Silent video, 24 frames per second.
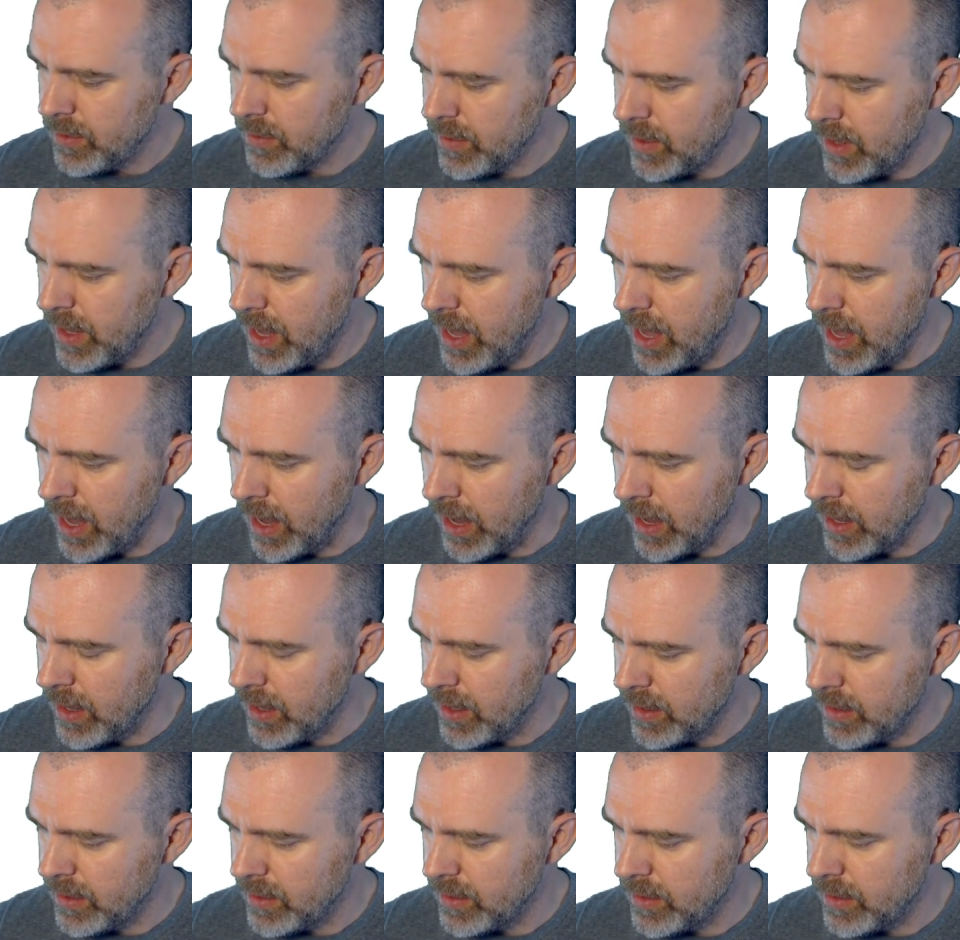Okay.
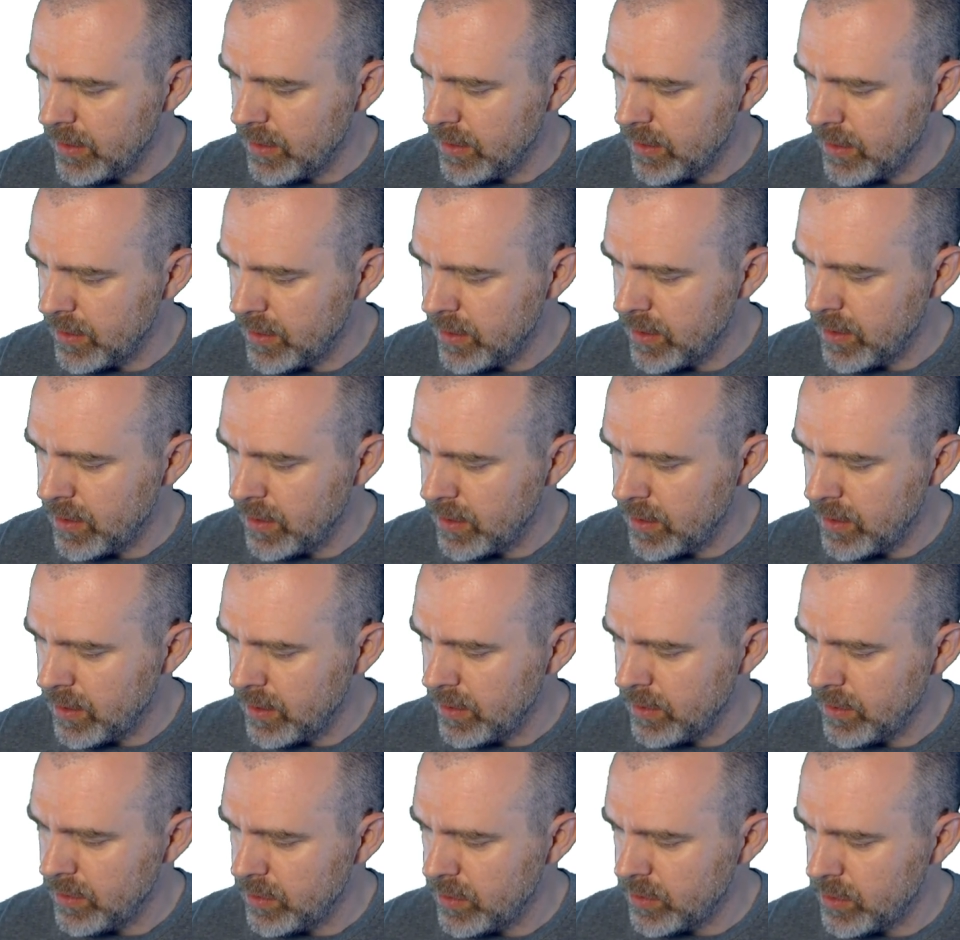
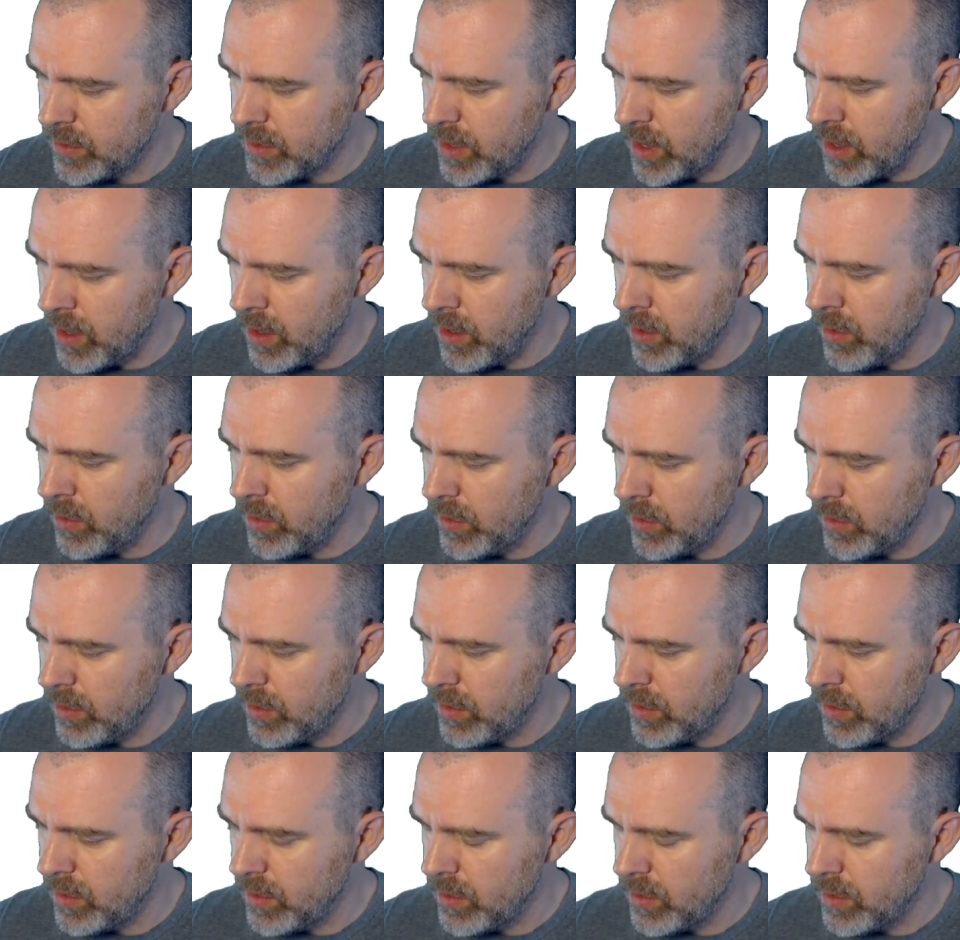So
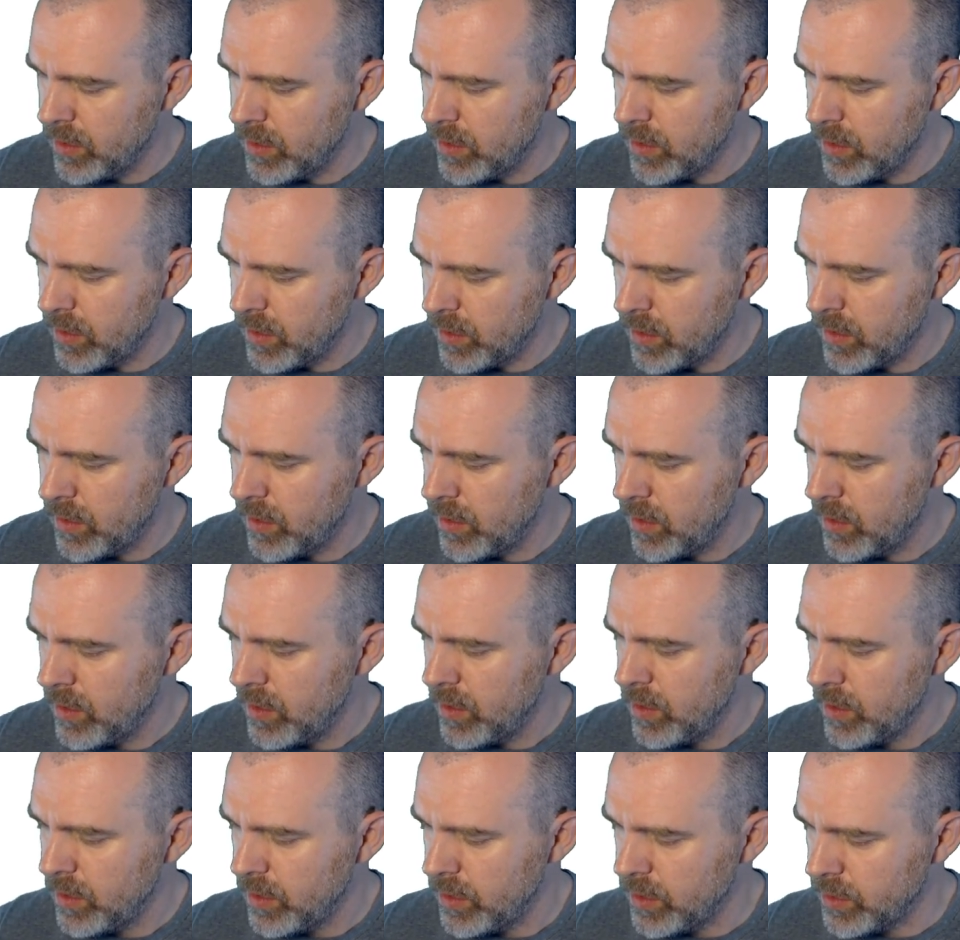
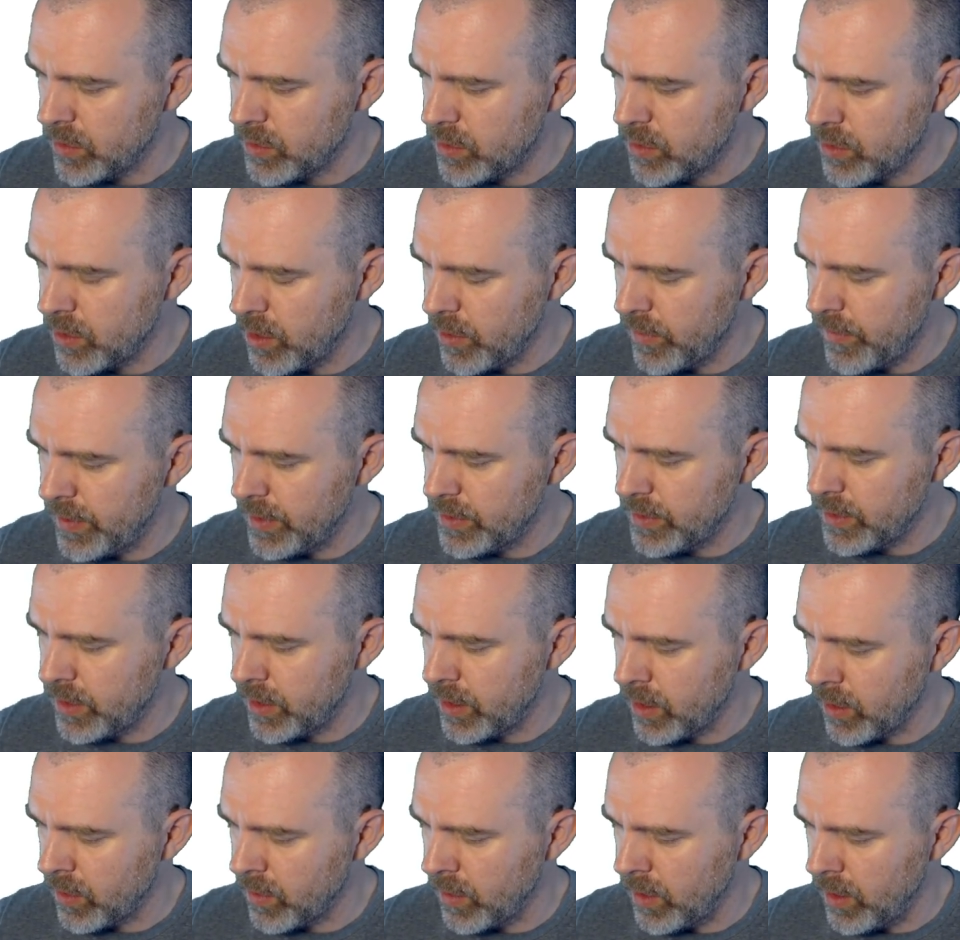the surface
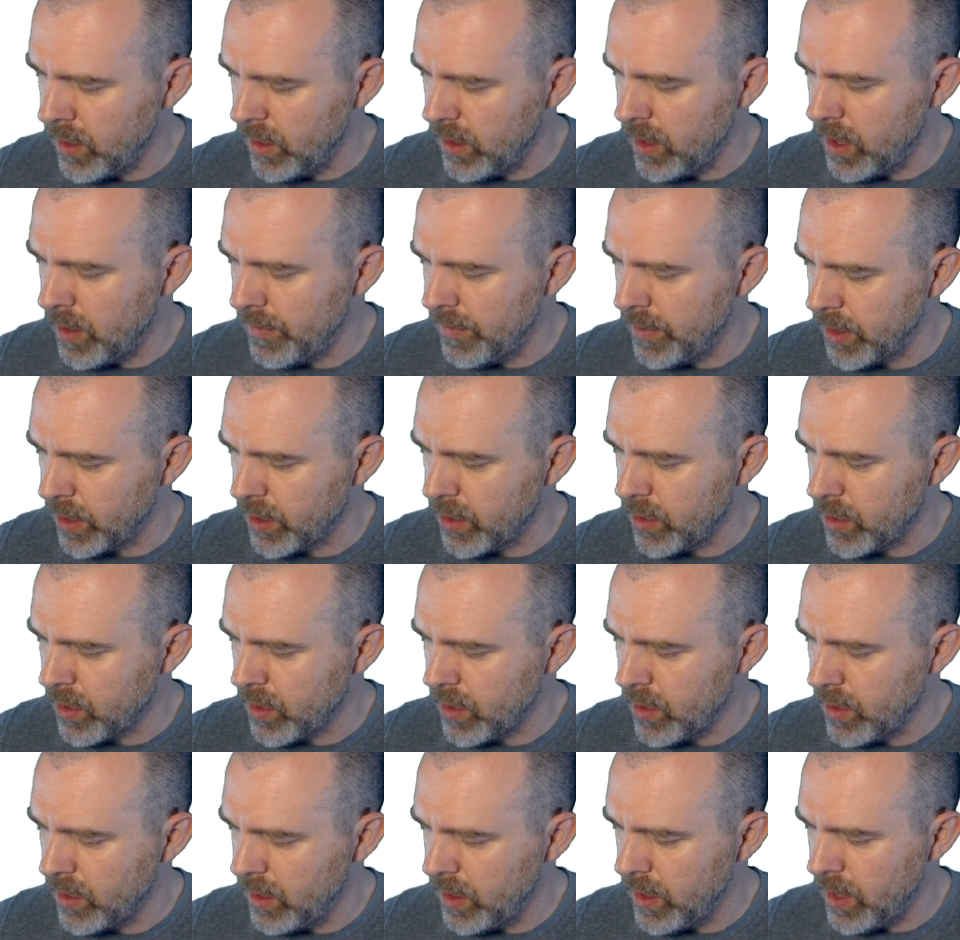integral of the
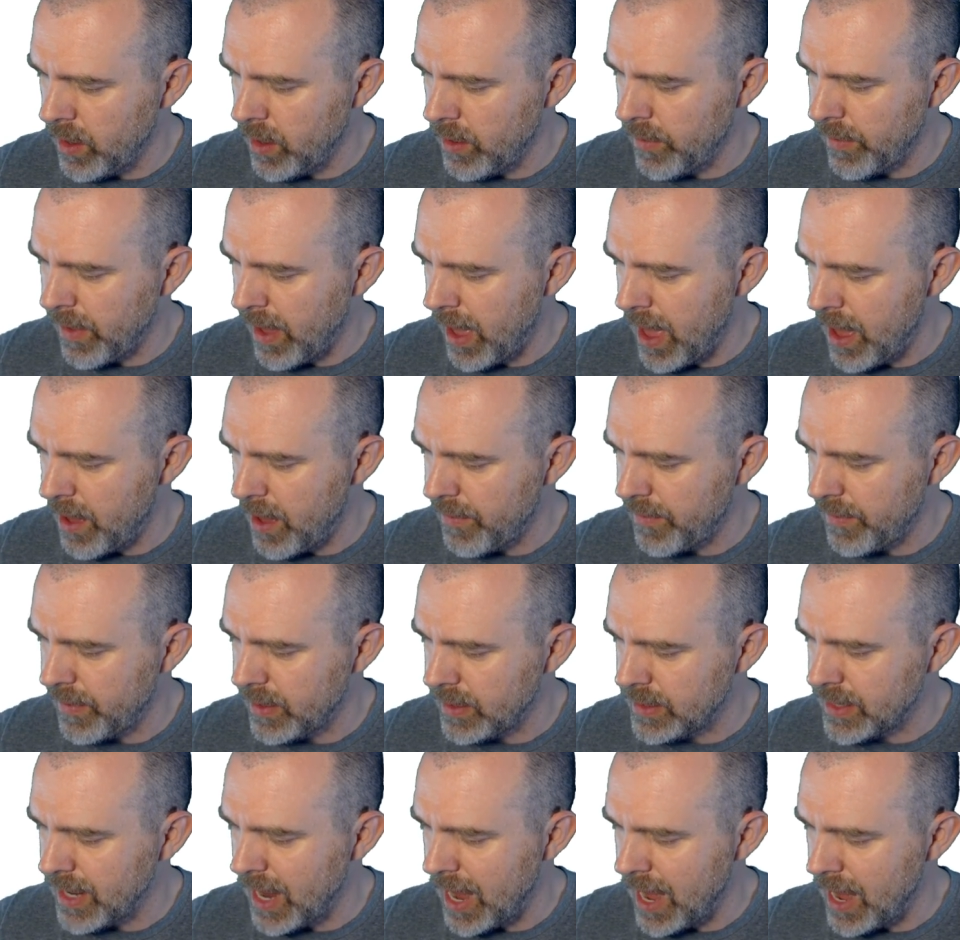curl of f
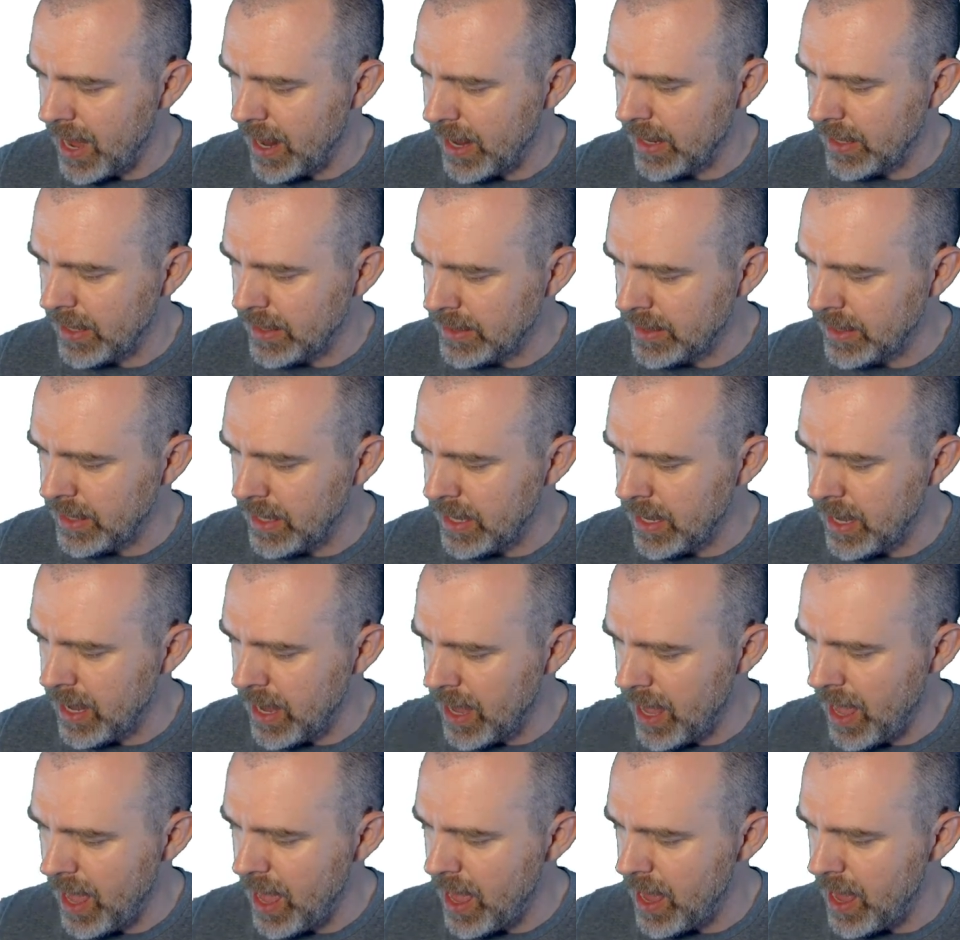dot
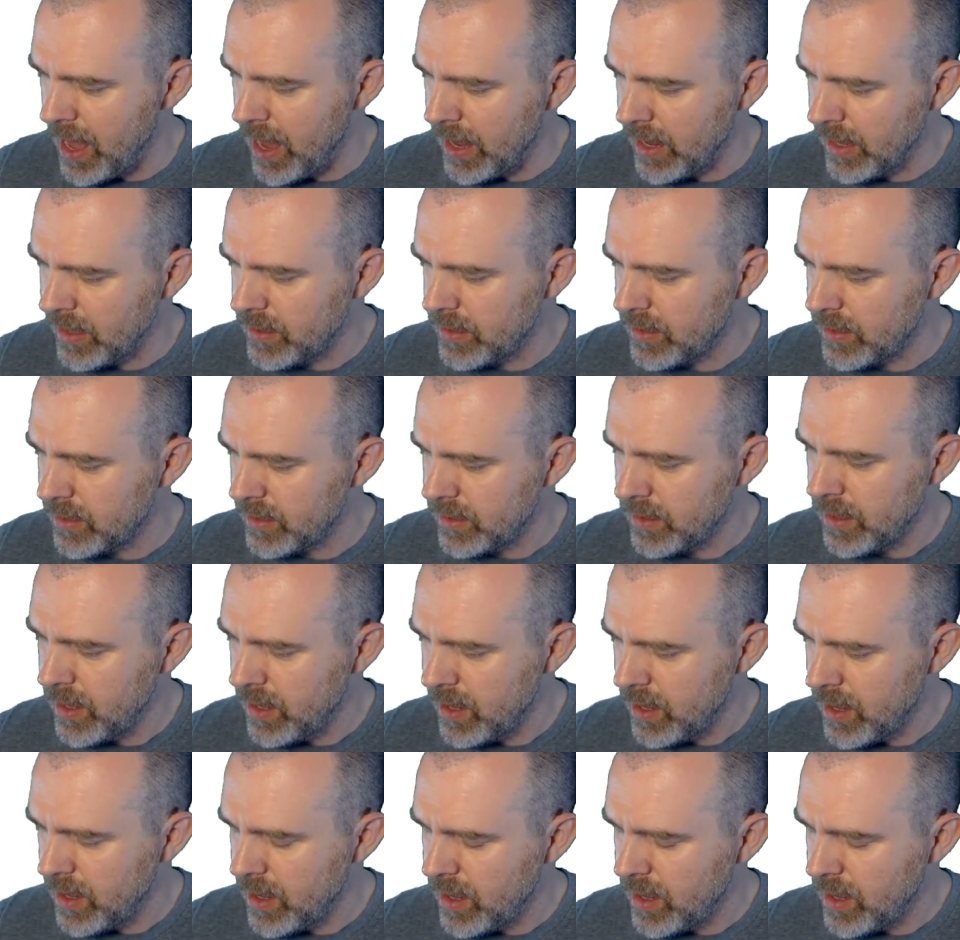ds